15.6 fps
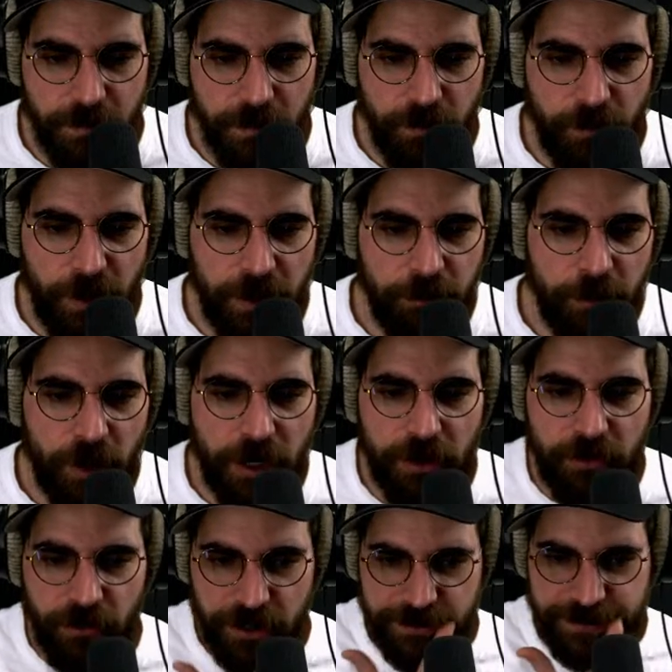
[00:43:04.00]
Raymond
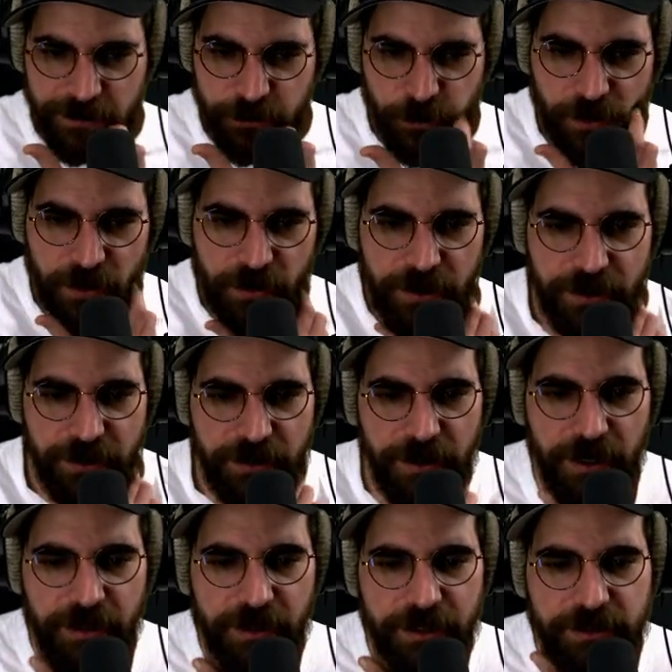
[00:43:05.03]
Hakurai says, were there any
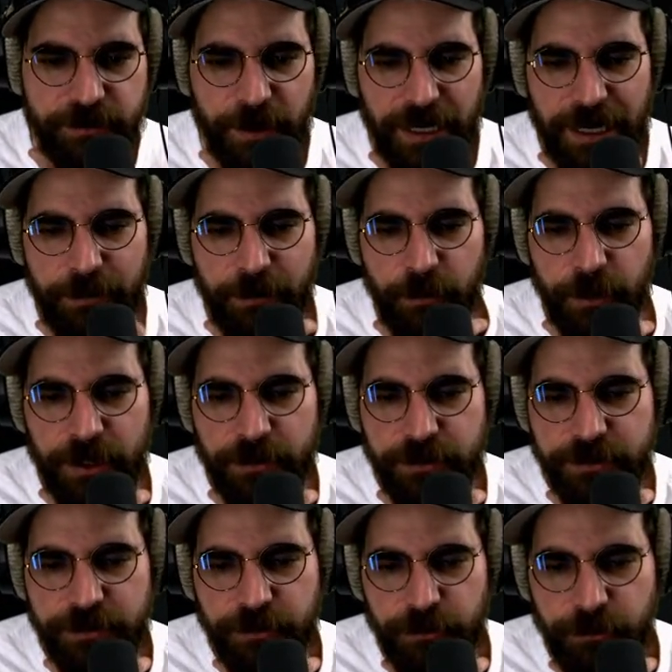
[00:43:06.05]
ideas to make Captain
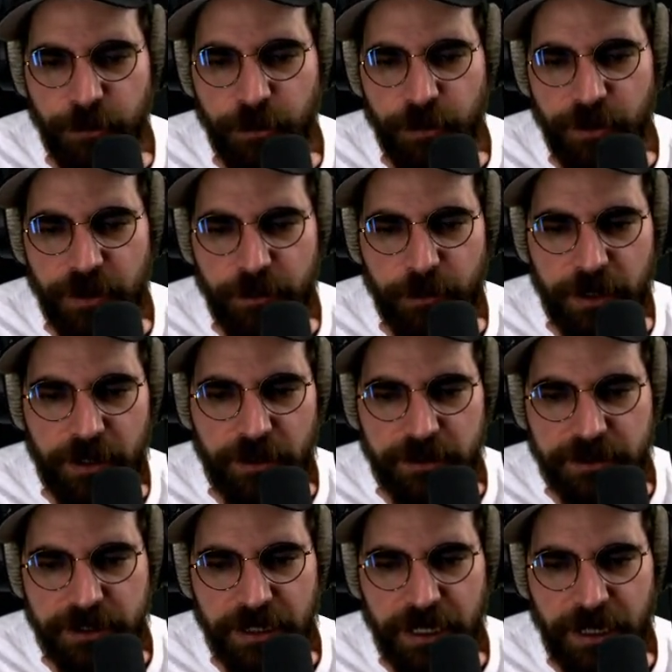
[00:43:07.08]
Winters do more than what he
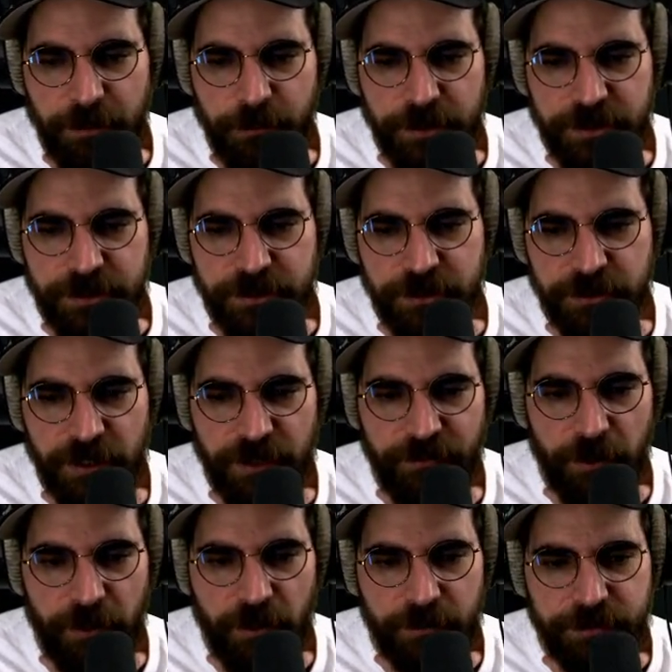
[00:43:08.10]
does in game, which is just to give
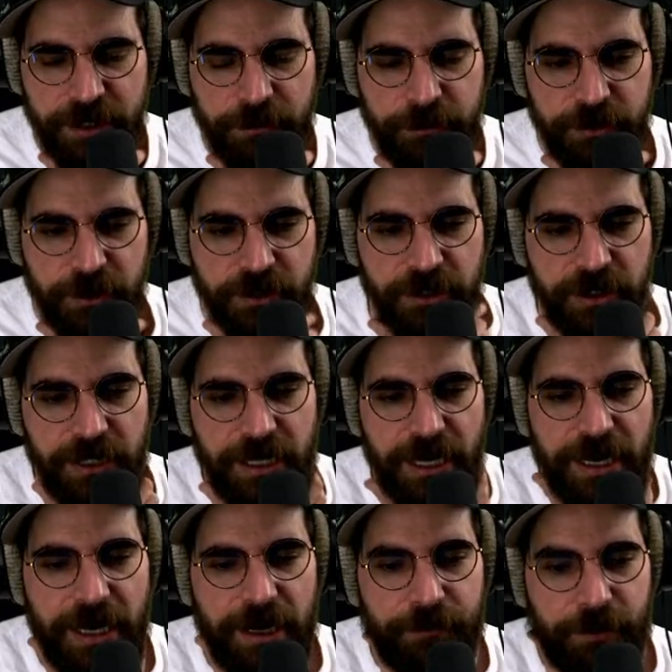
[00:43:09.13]
all cops damage reduction?
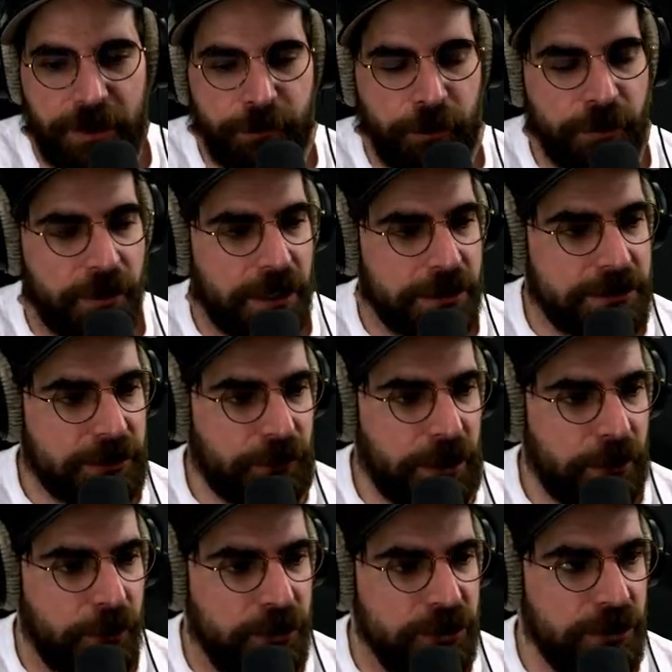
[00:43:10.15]
Yeah, Raymond, that's a
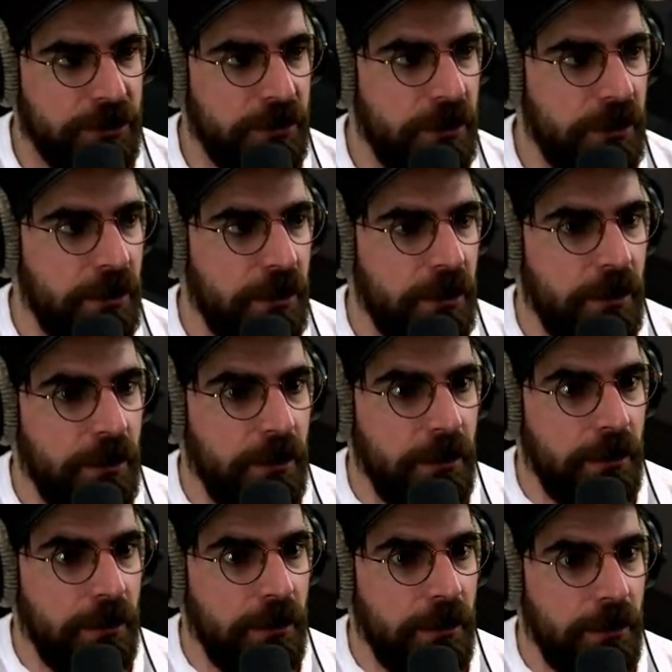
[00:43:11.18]
great question.
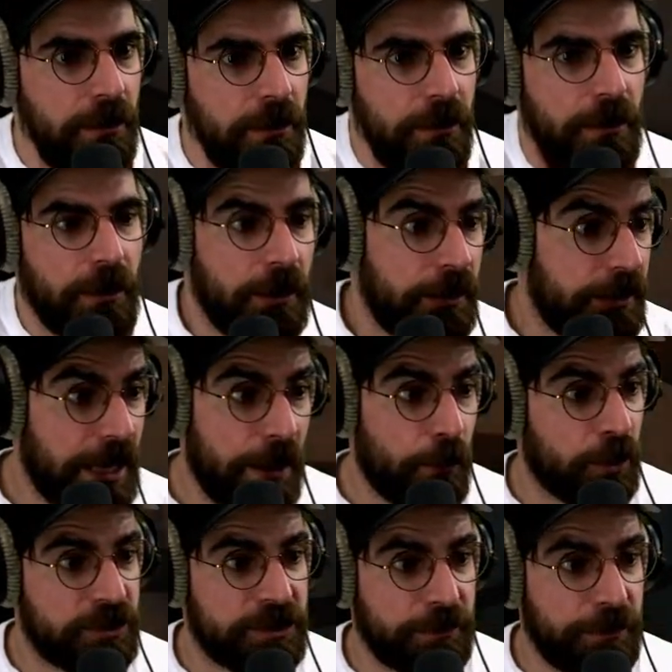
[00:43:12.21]
That
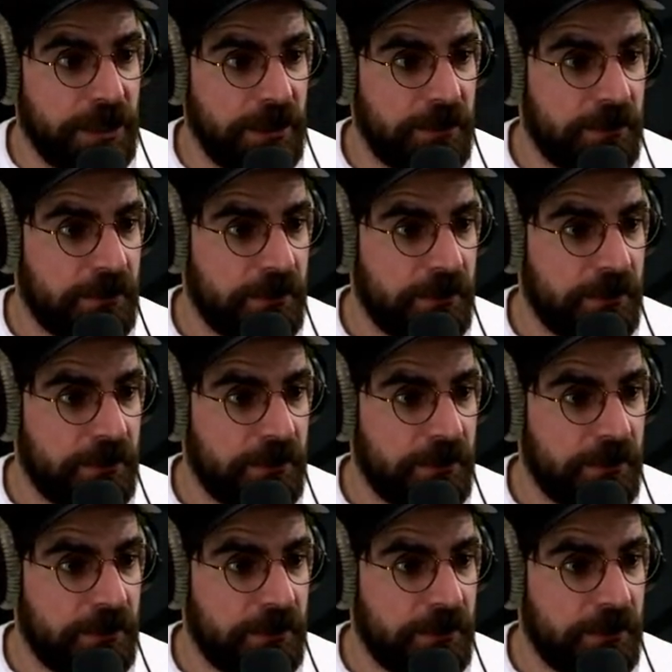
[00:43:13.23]
wasn't me.